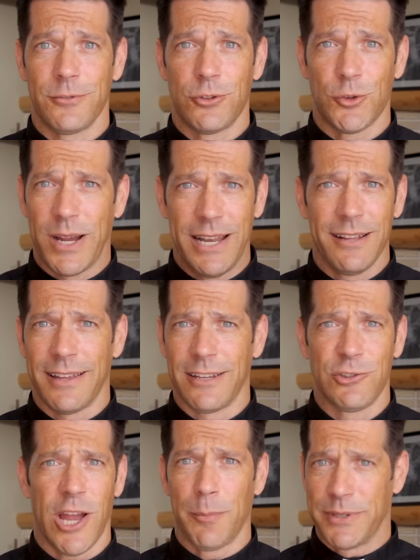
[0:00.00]
training,
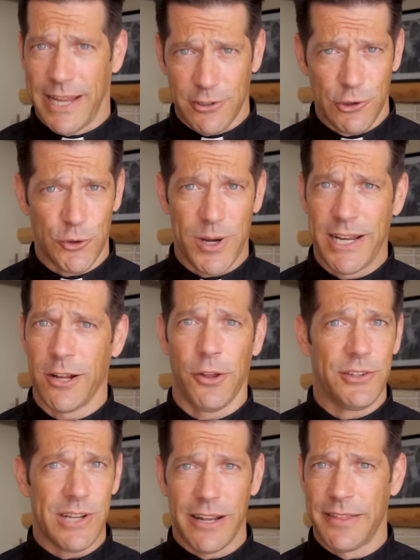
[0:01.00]
like child protection training, all
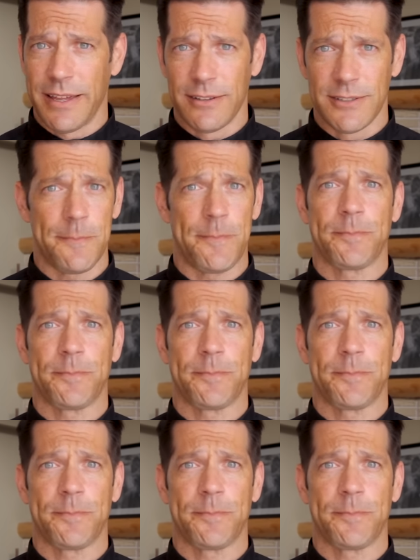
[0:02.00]
these kind of things.